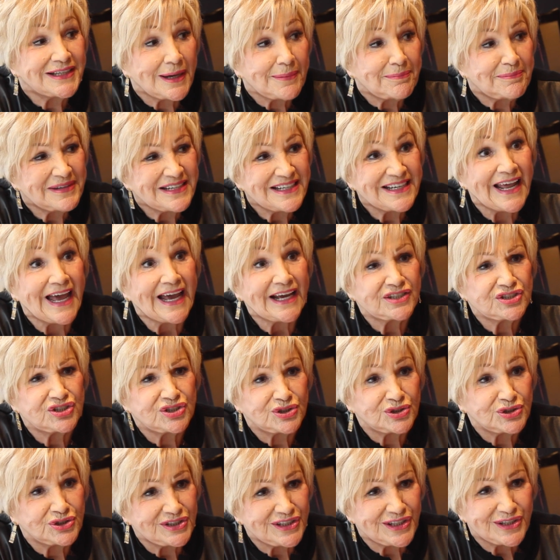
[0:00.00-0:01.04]
it up in
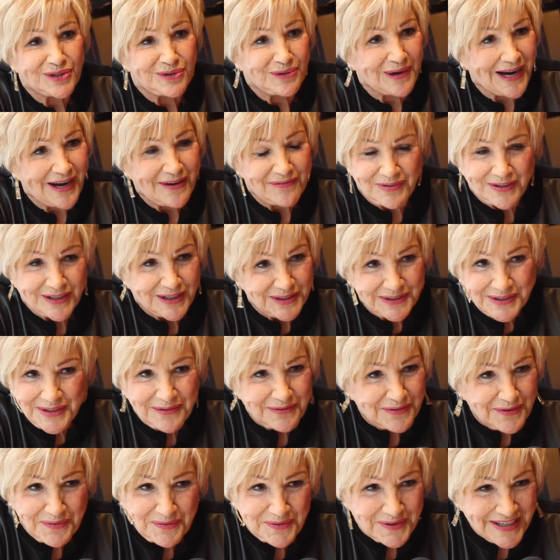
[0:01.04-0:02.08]
National Geographic." I'll
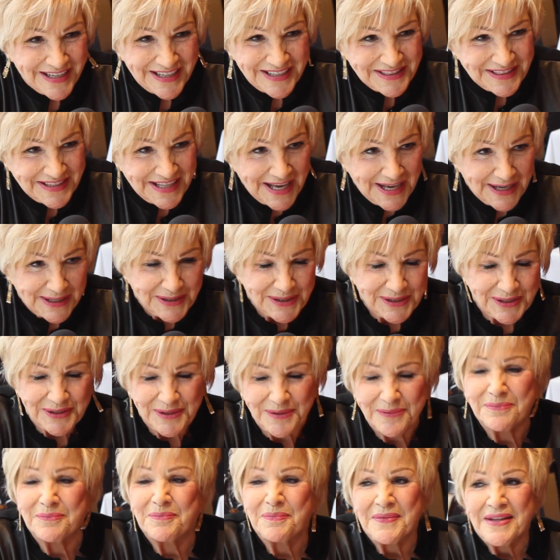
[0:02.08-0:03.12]
never forget that, you
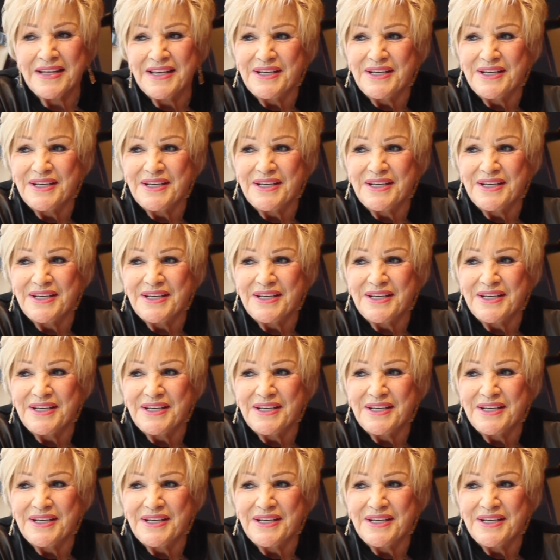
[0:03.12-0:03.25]
know.